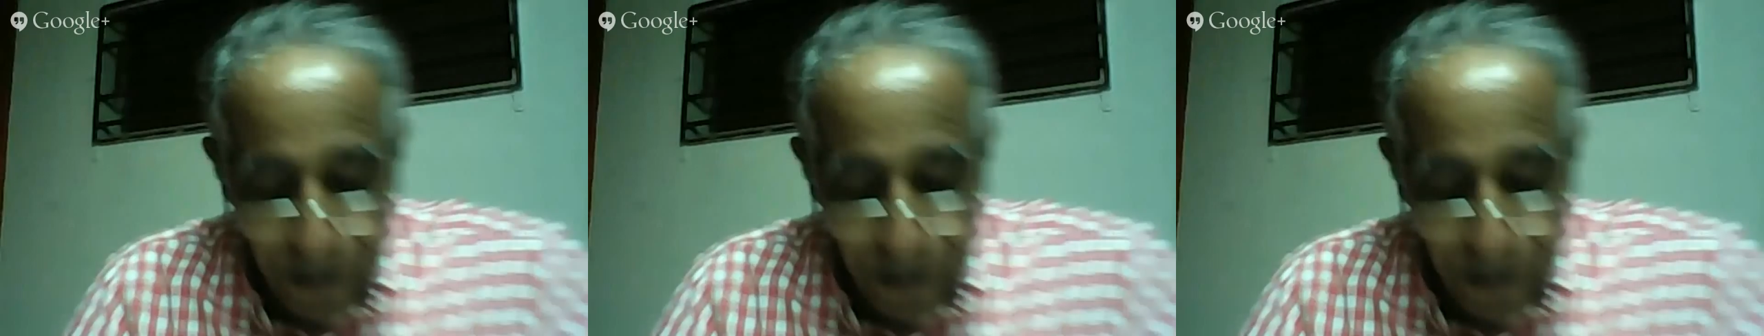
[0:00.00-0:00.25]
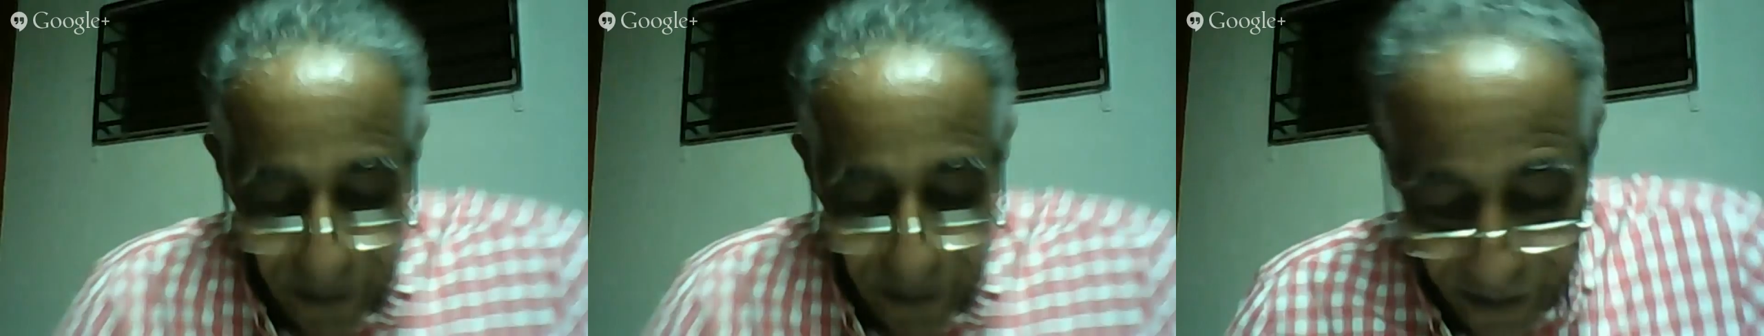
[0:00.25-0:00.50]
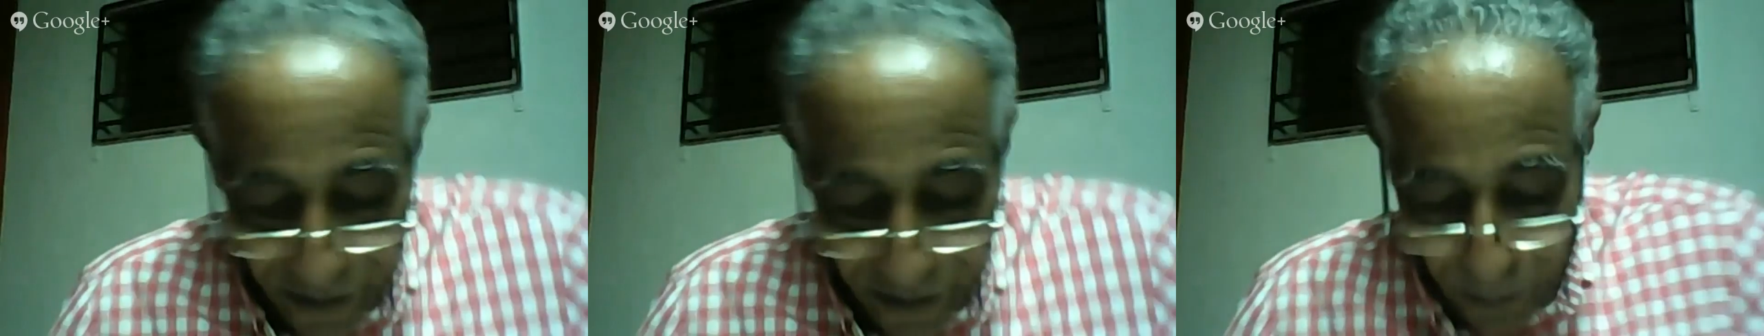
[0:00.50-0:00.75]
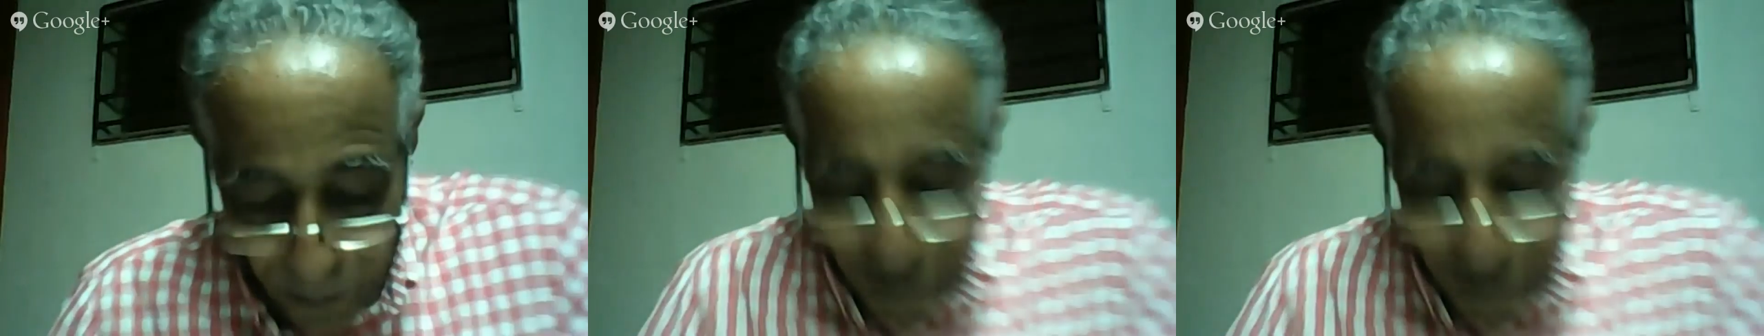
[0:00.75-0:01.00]
Then there's a
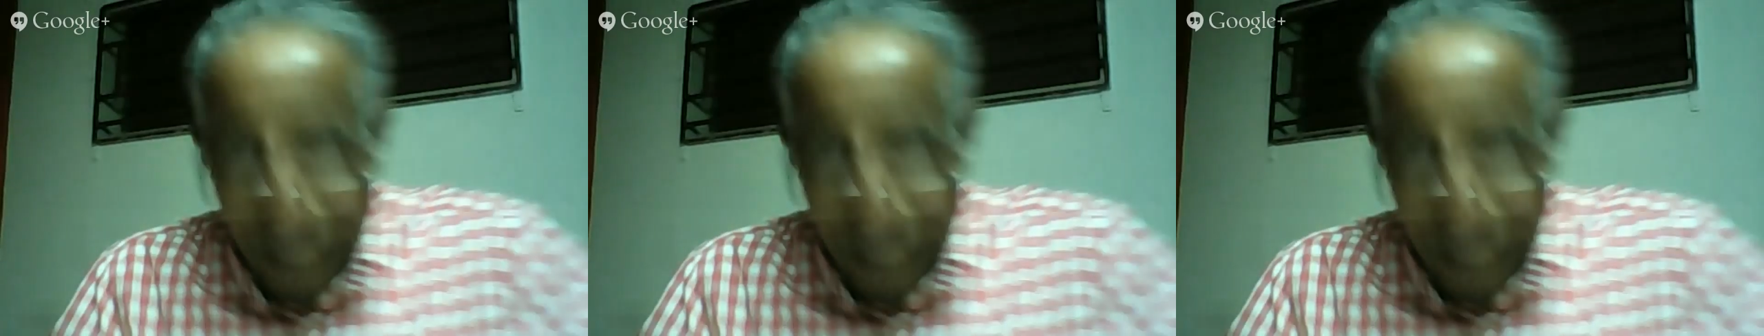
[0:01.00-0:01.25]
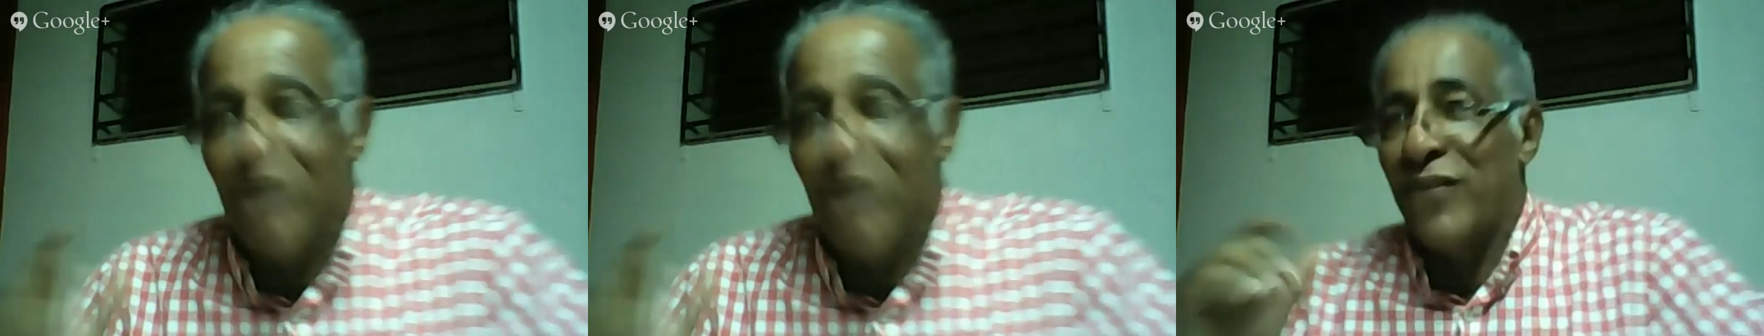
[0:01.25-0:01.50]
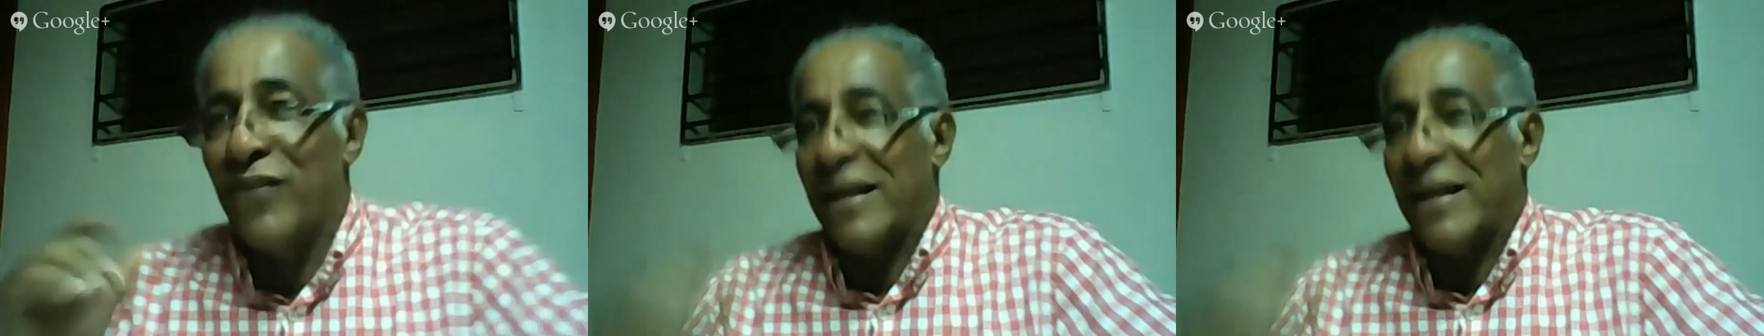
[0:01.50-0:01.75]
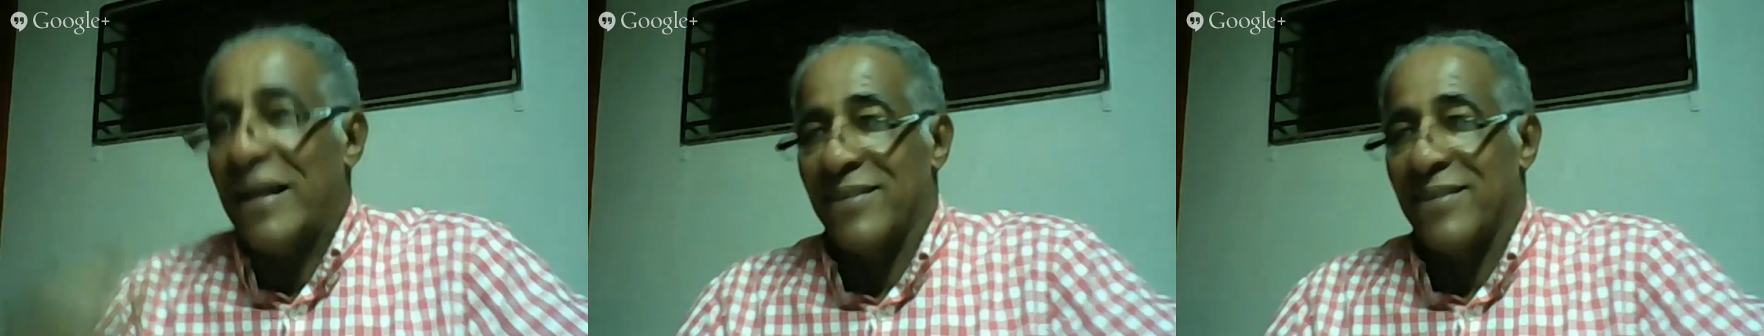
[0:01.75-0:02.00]
potential
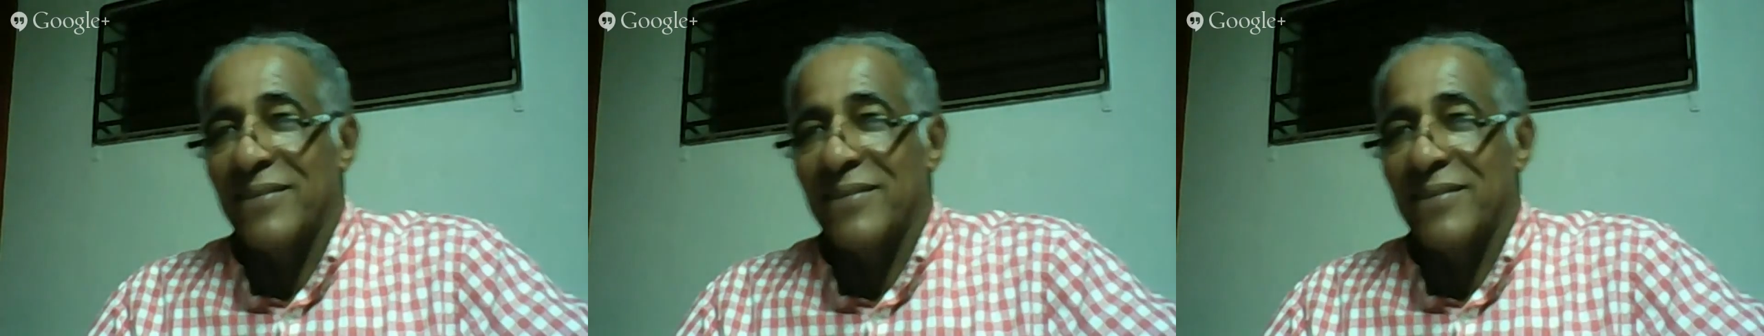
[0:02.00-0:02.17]
factor.